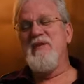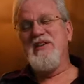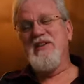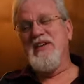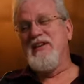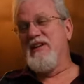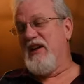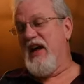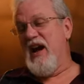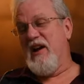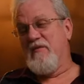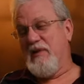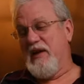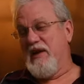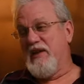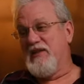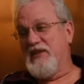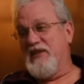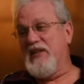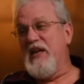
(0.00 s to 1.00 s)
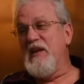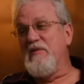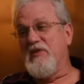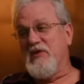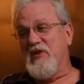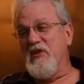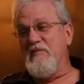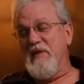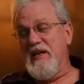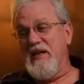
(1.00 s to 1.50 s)
We shouldn't laugh, but it
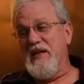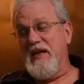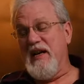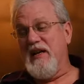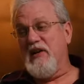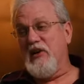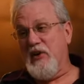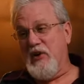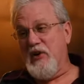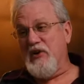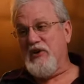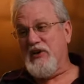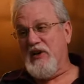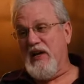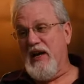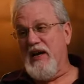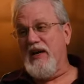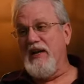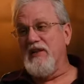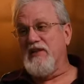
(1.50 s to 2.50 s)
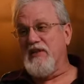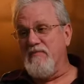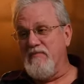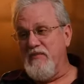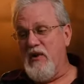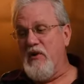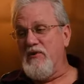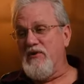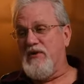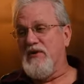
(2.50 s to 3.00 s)
seems to me, it looks like it's
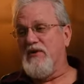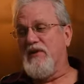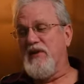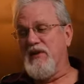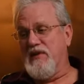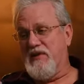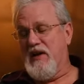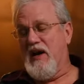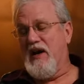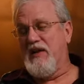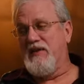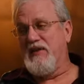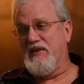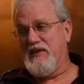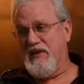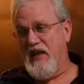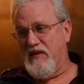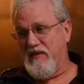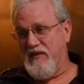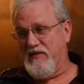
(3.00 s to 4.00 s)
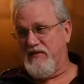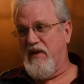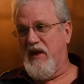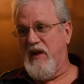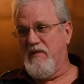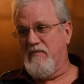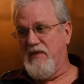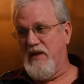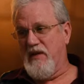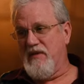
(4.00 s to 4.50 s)
Moses decides it's down to
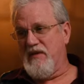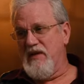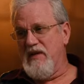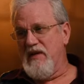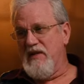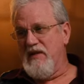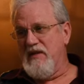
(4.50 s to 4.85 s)
5 prayers.